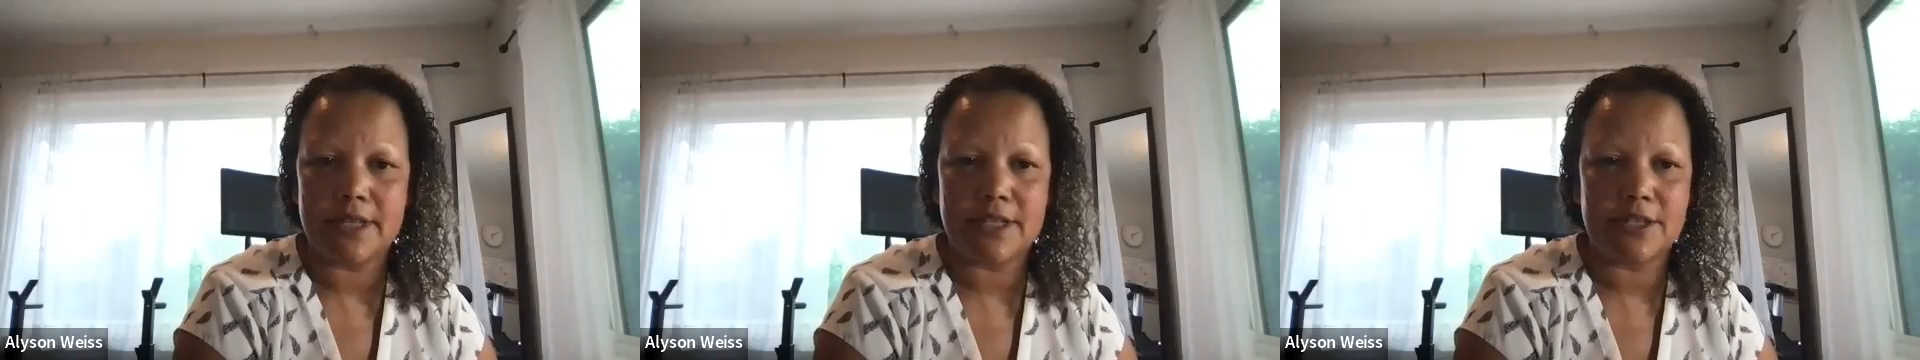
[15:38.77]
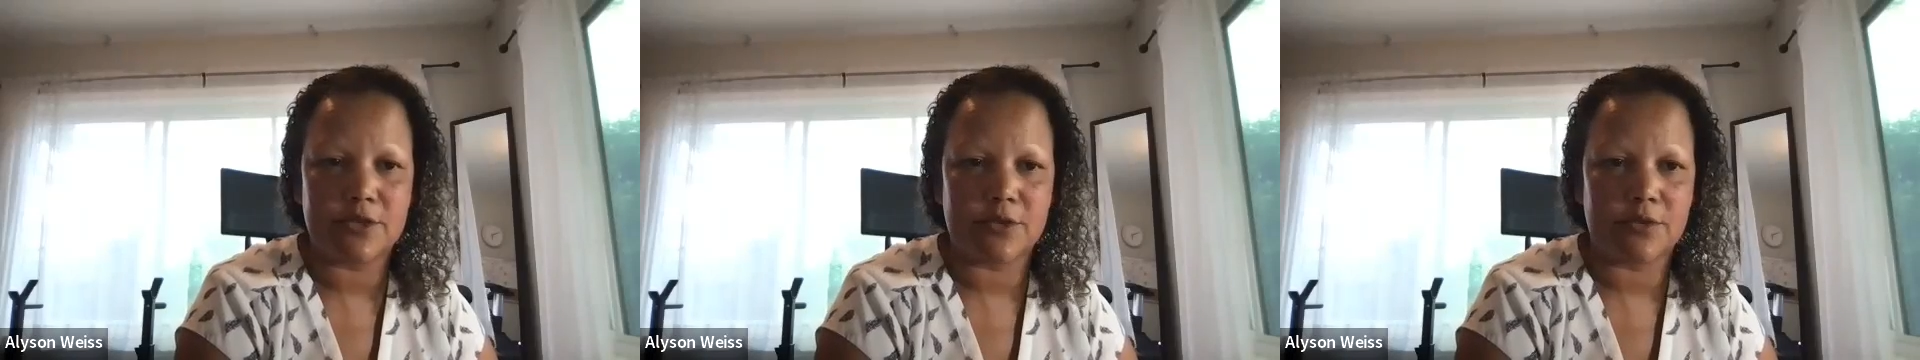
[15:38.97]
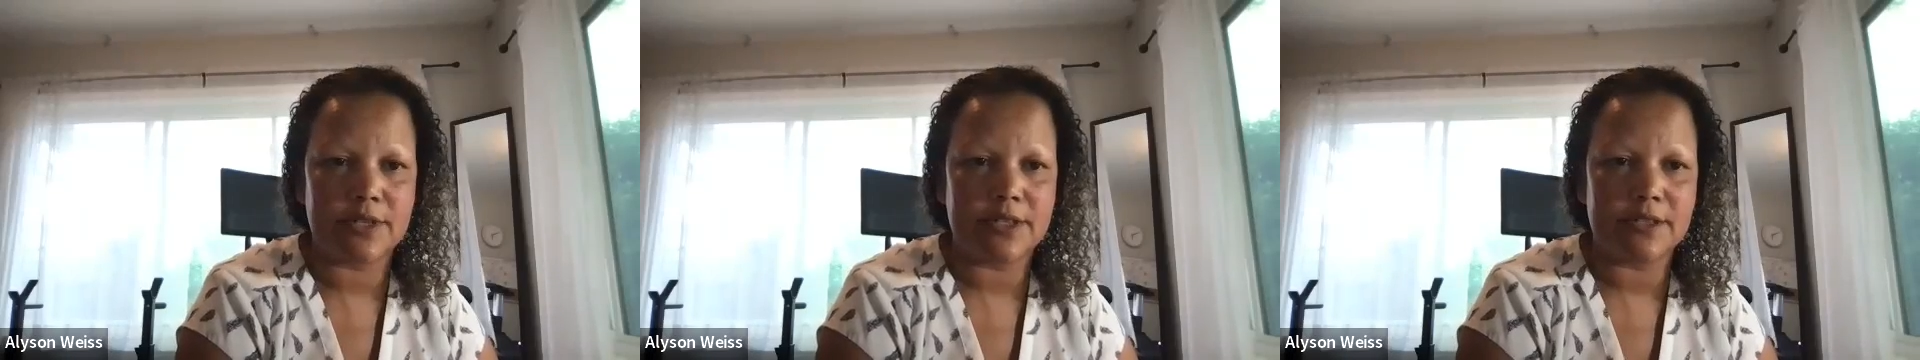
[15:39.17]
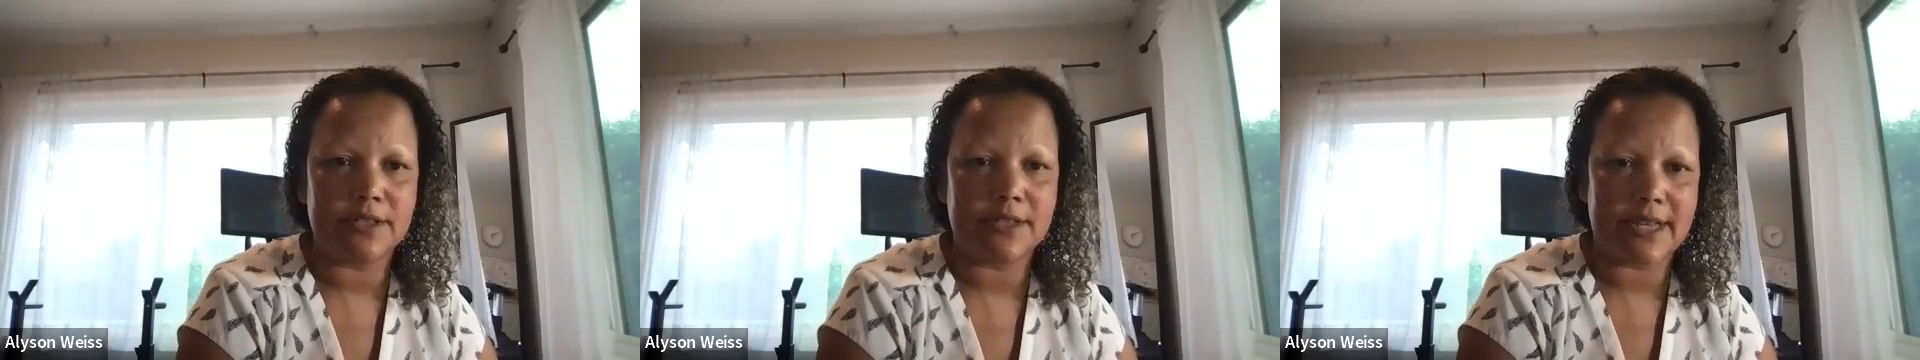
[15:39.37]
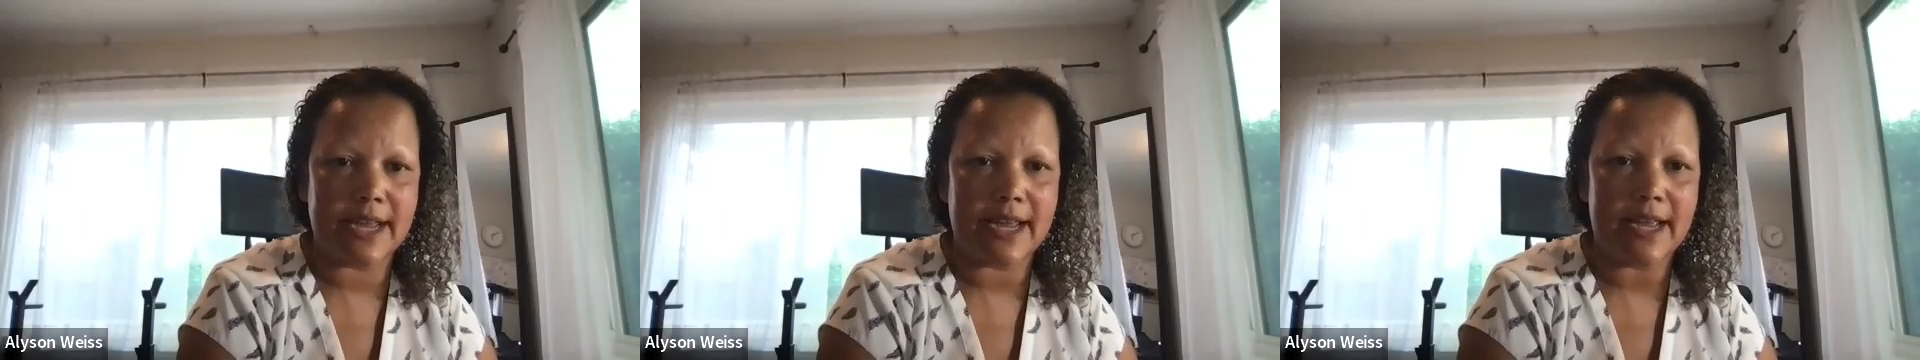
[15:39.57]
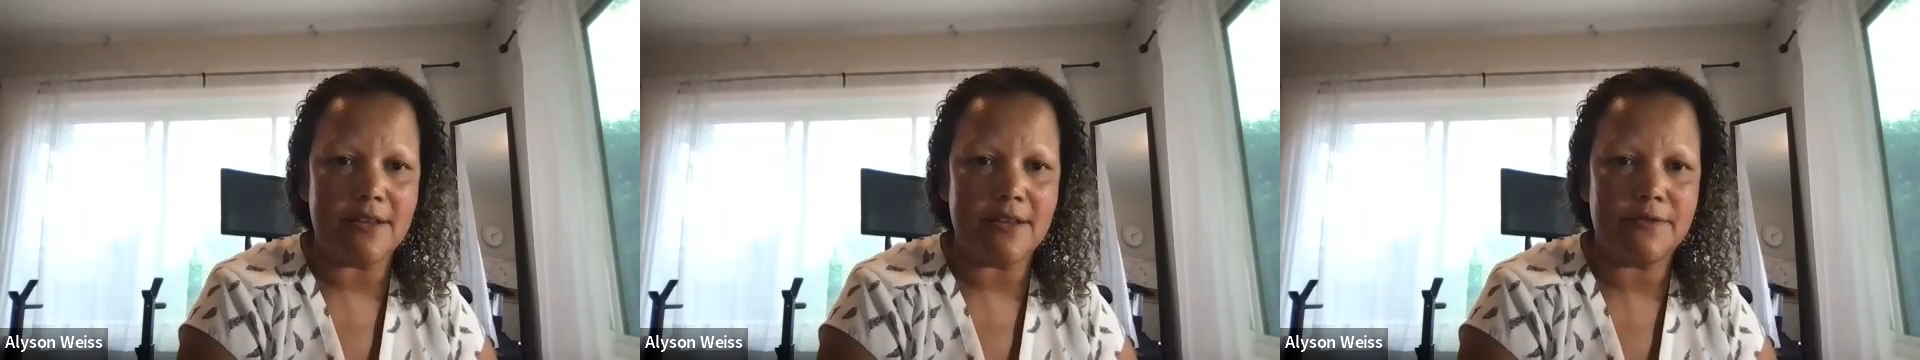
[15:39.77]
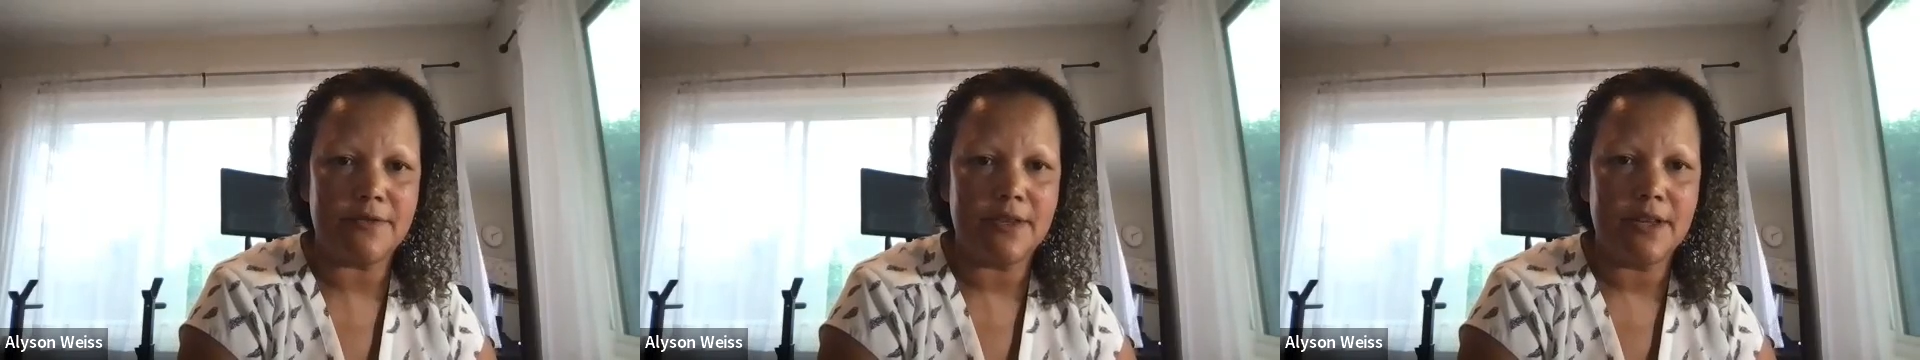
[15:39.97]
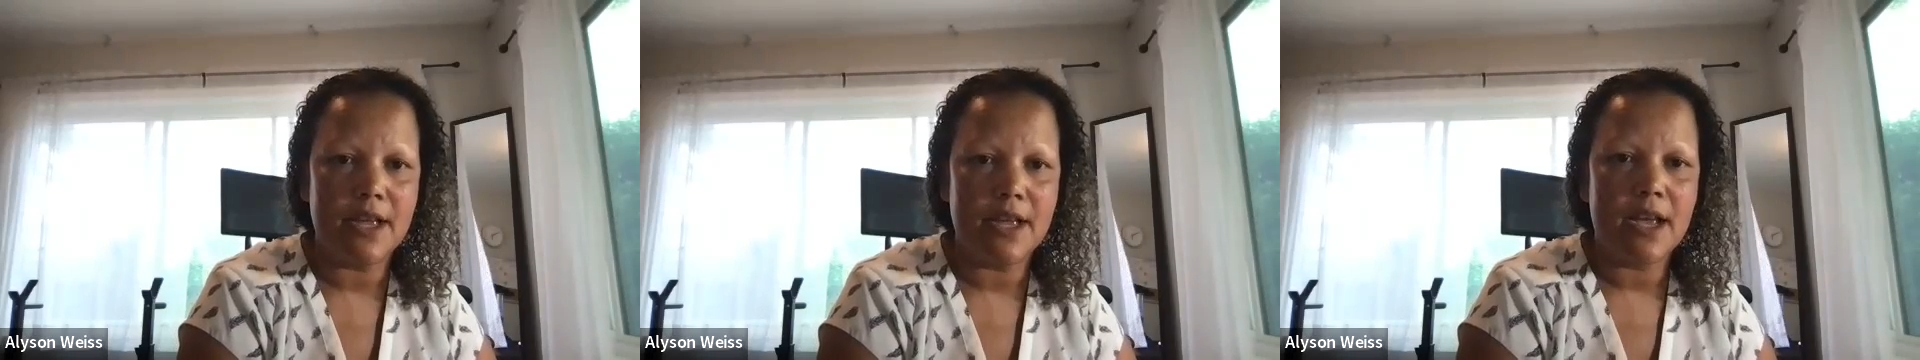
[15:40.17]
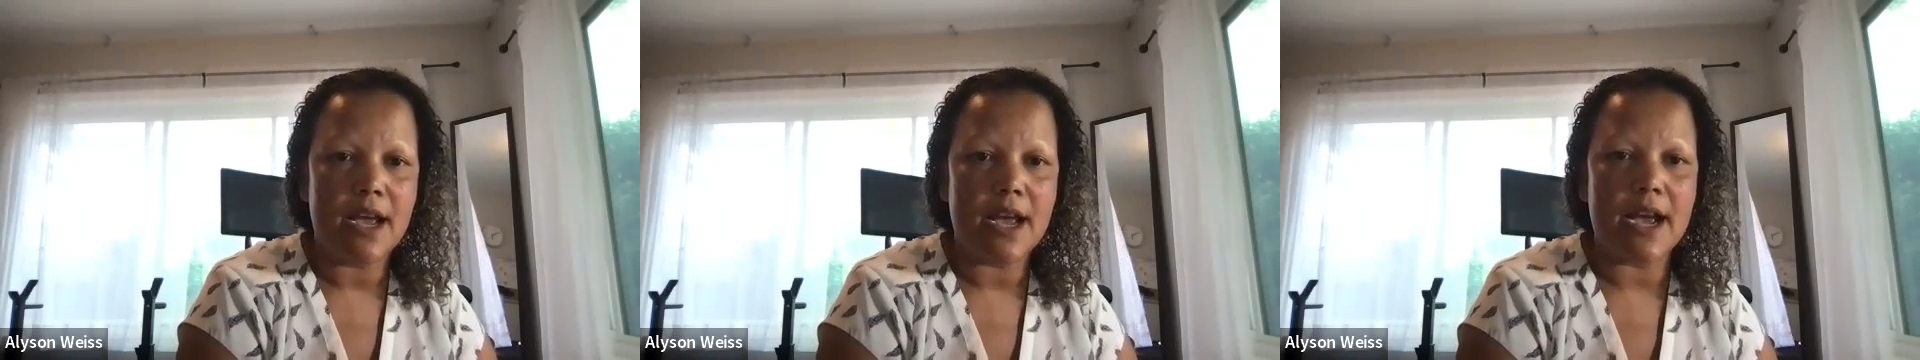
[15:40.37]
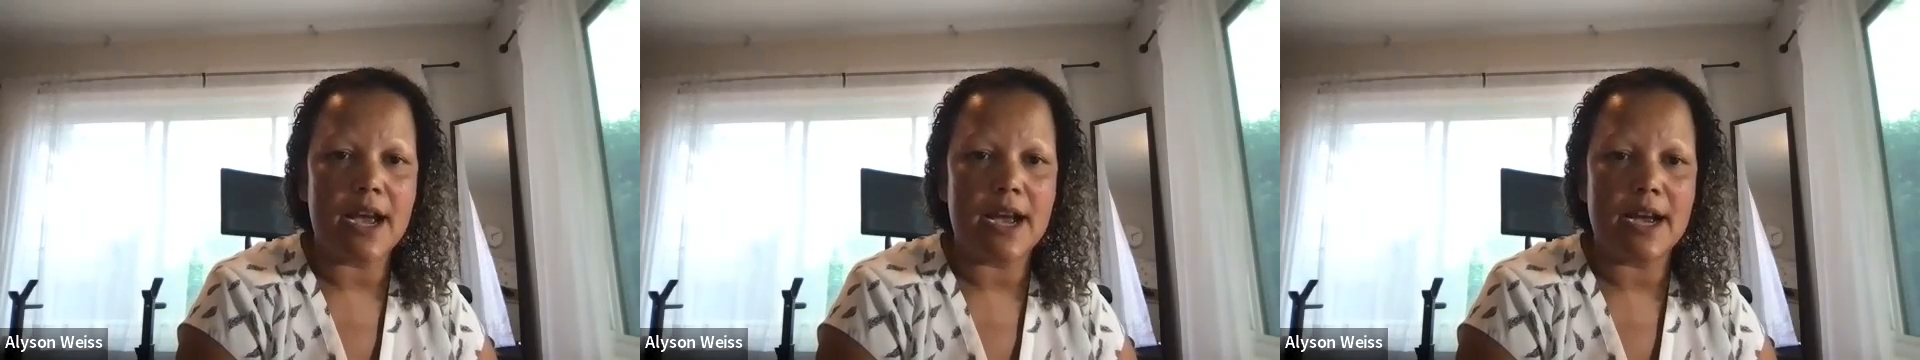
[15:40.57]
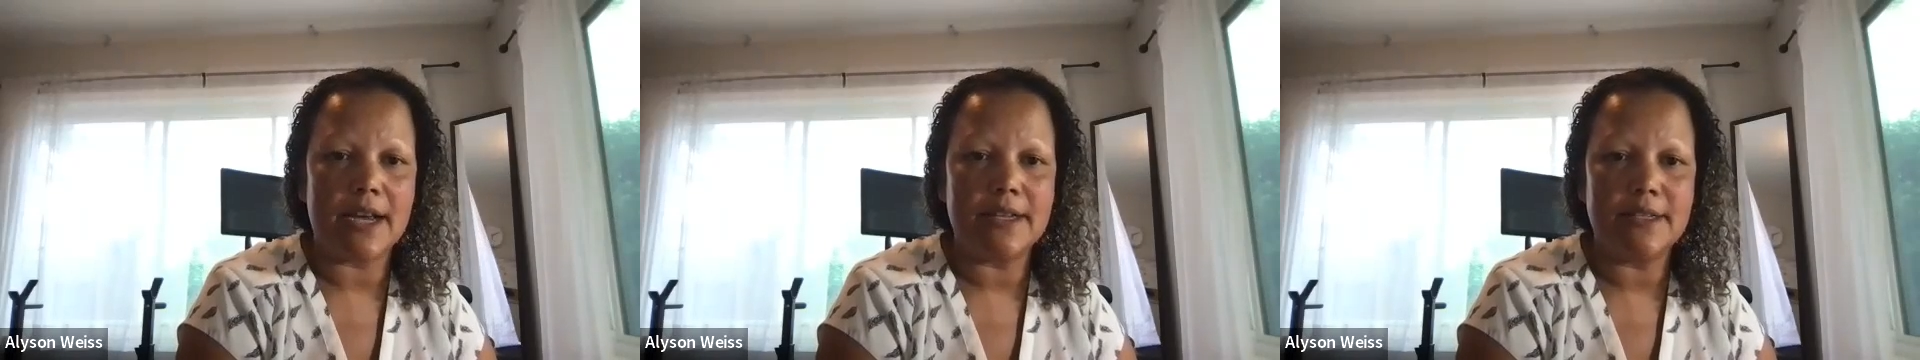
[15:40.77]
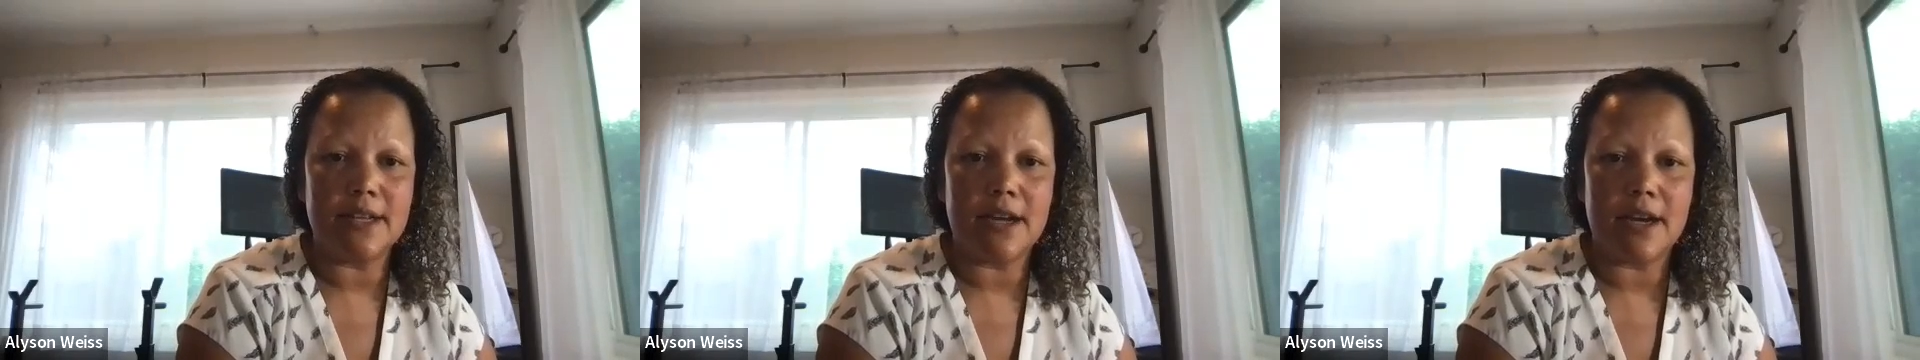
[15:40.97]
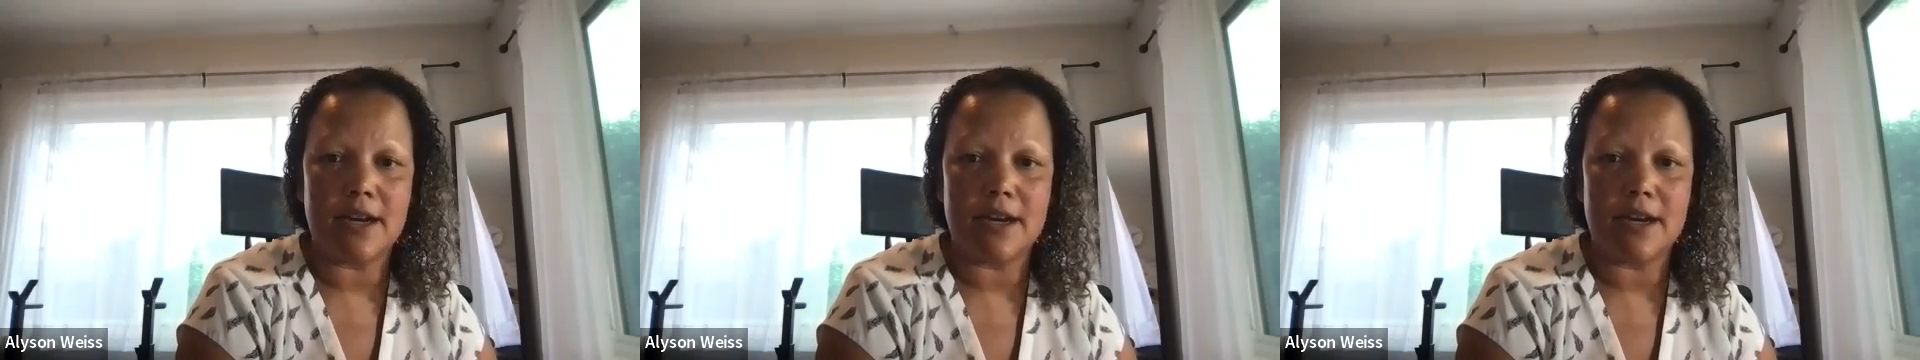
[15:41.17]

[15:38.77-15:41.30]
custodial staff on